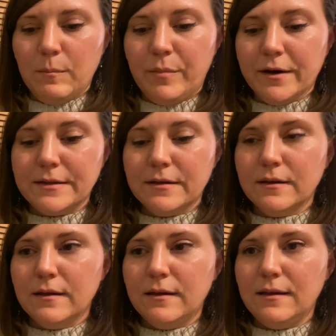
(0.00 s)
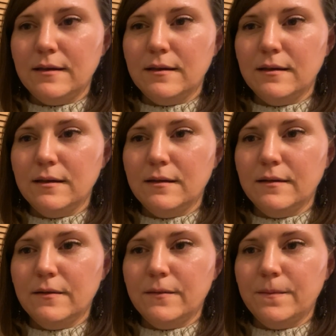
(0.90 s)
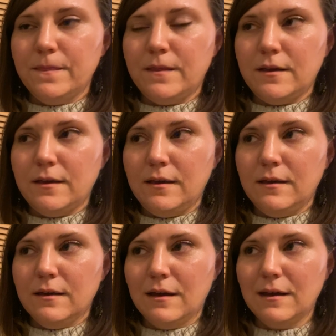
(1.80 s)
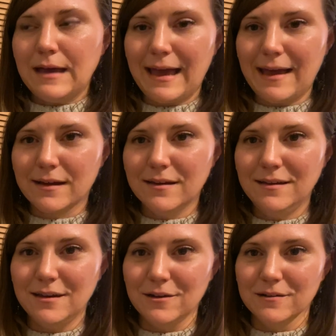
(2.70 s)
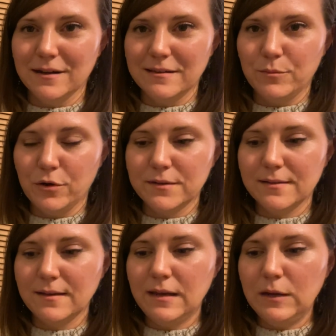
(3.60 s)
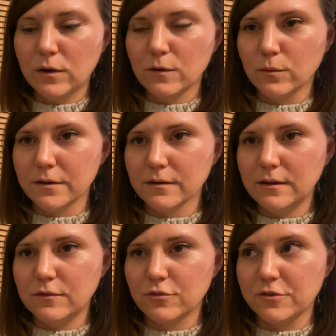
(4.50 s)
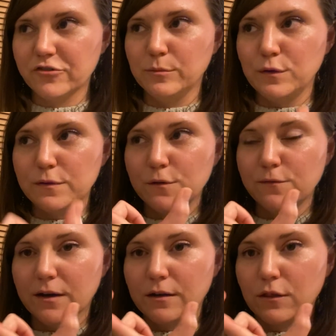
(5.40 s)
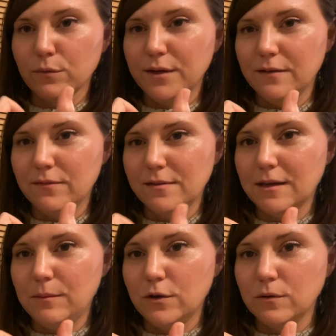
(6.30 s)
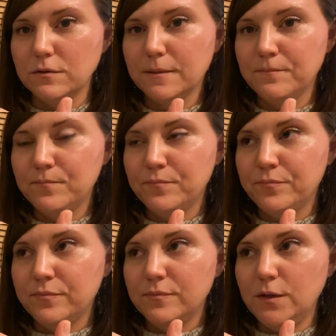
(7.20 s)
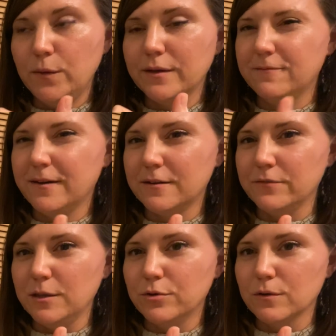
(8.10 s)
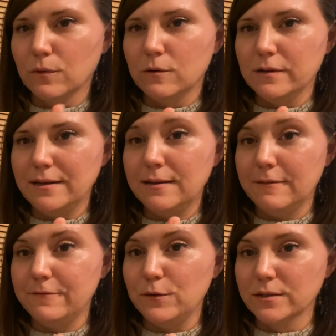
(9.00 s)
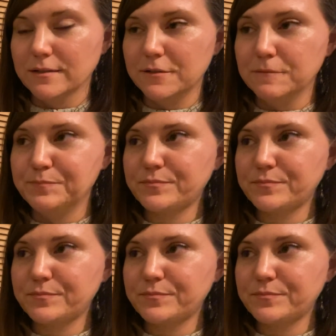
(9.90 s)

But the hack here, I suppose, is anywhere where in traditional music you've got three of the same note, you can effectively put a roll in if you want to.